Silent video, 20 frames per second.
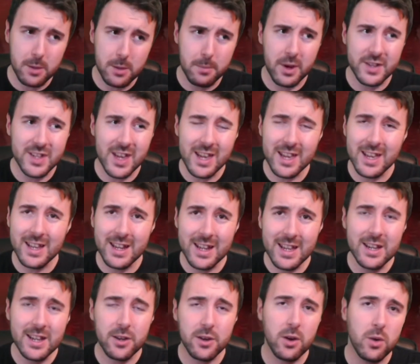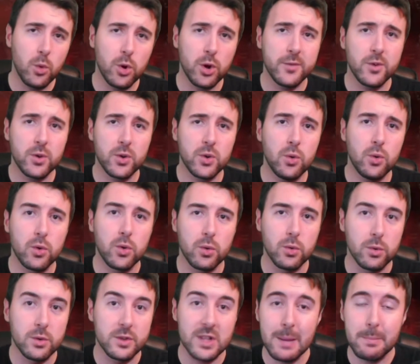By taking leader on one of your Khorne
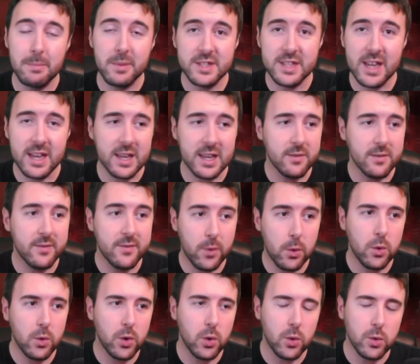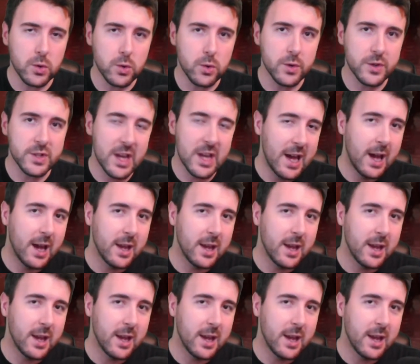Gores and by taking 4 Khorne Gores,